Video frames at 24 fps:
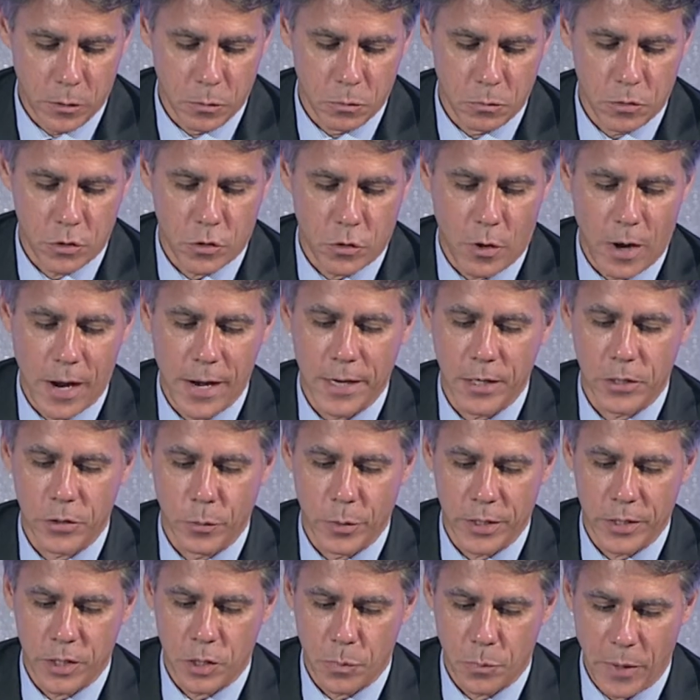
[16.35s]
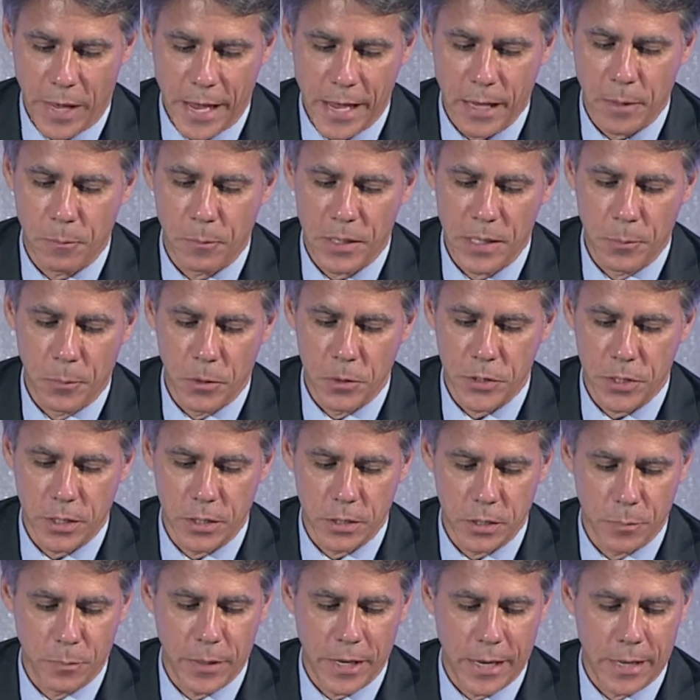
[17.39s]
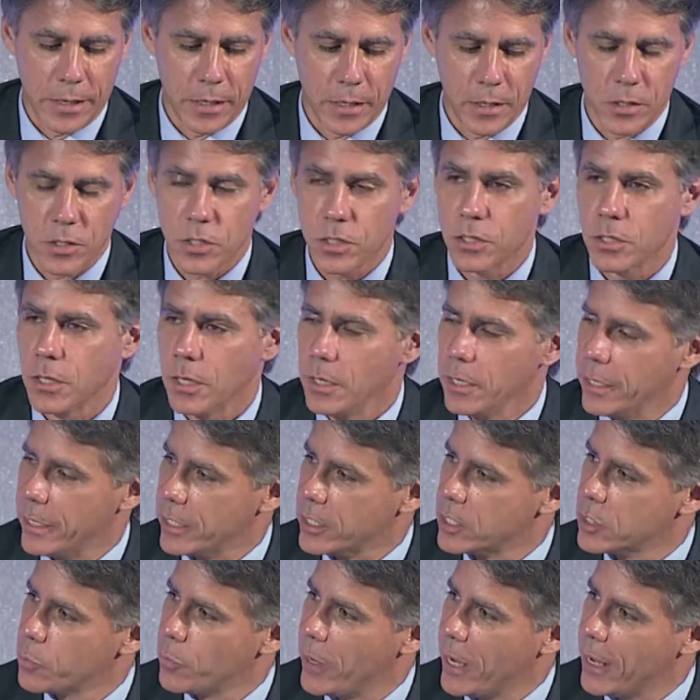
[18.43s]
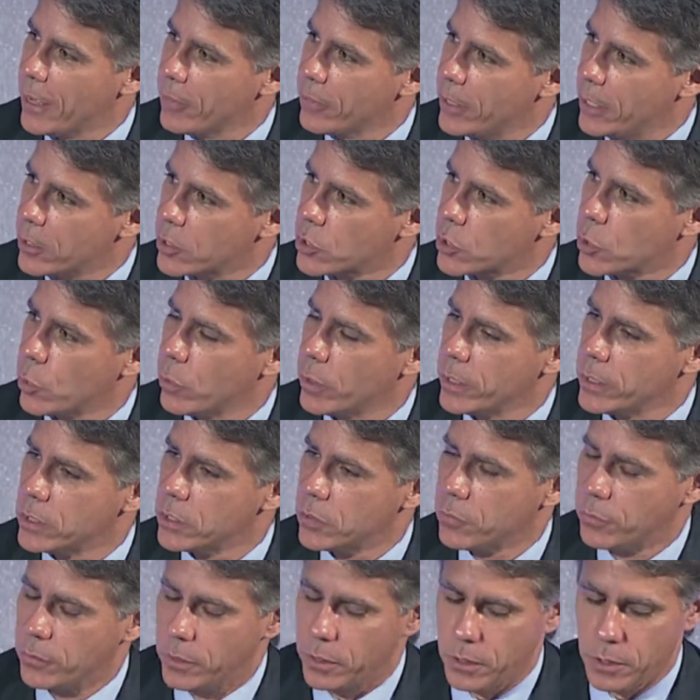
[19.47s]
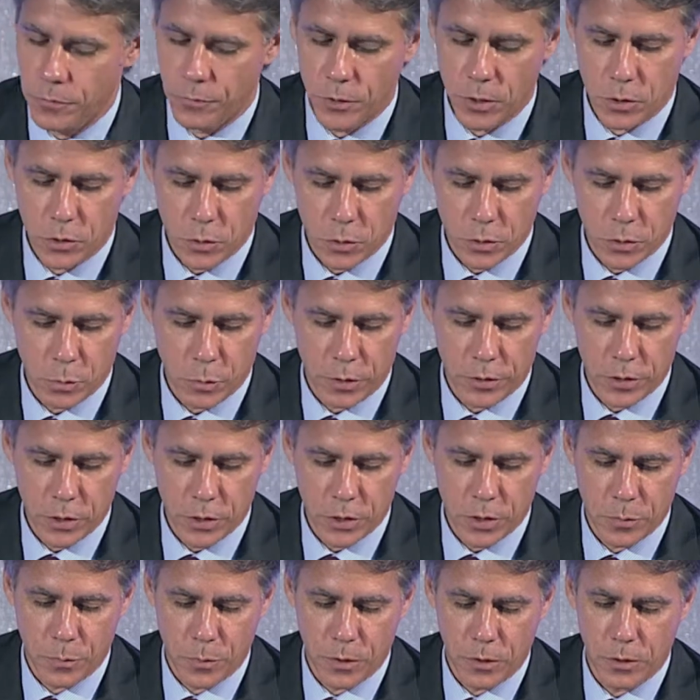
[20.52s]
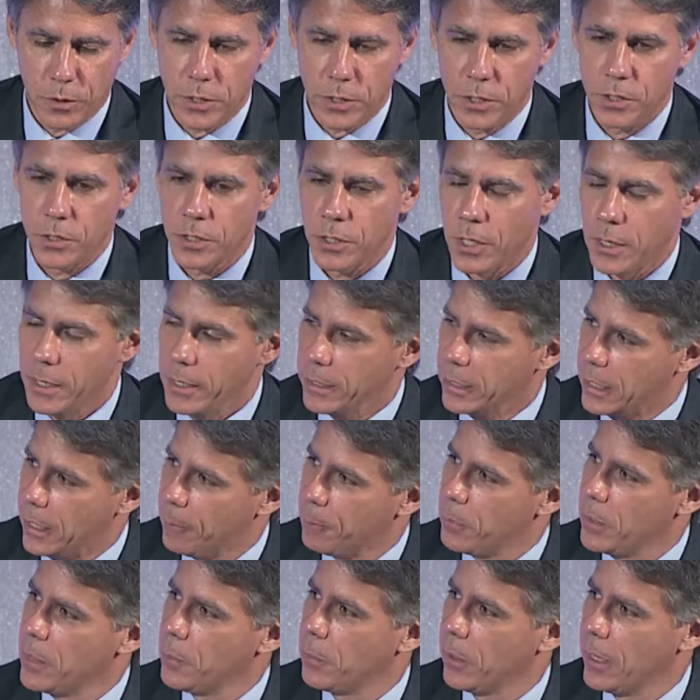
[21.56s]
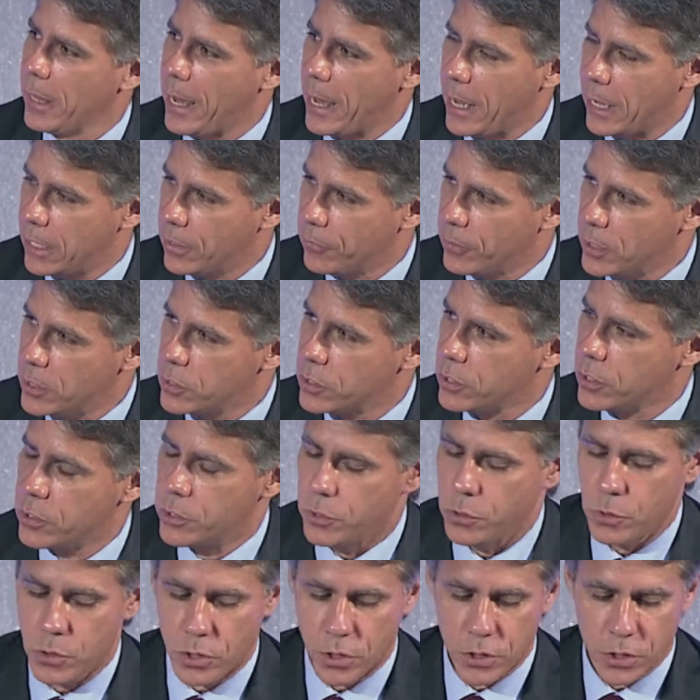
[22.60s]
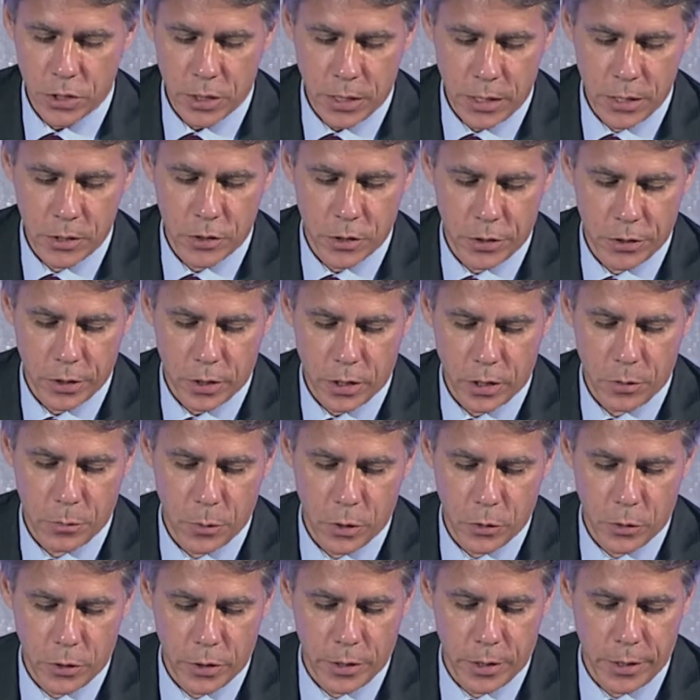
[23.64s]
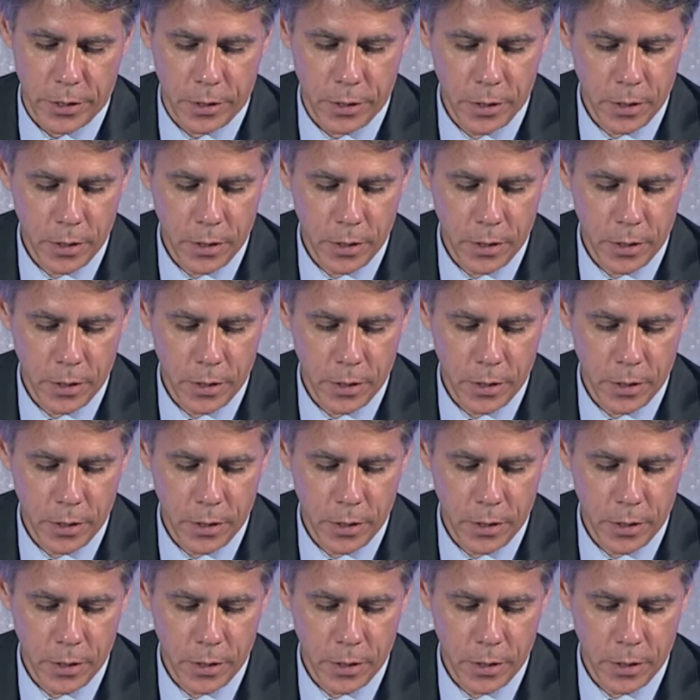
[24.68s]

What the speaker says: trying to expand people's independence, expand their choice for individuals with disabilities, get people out of institutions into the community.